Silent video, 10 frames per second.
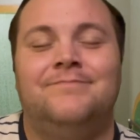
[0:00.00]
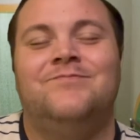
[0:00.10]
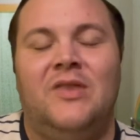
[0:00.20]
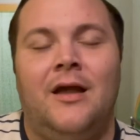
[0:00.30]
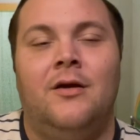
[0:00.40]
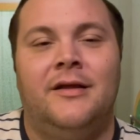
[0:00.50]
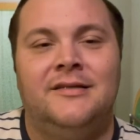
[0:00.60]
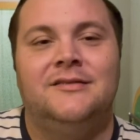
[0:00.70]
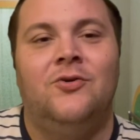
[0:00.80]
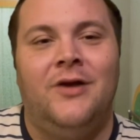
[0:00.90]
There it
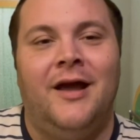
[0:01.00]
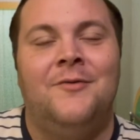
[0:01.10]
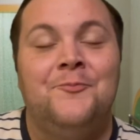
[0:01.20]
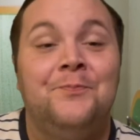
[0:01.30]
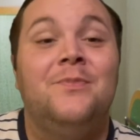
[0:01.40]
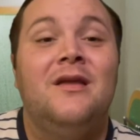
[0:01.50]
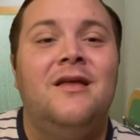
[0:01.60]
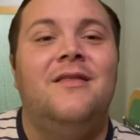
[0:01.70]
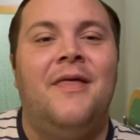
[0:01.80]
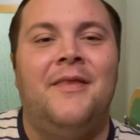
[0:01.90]
is. Okay.
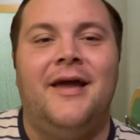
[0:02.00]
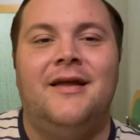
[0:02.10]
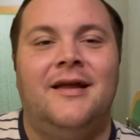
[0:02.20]
And, like,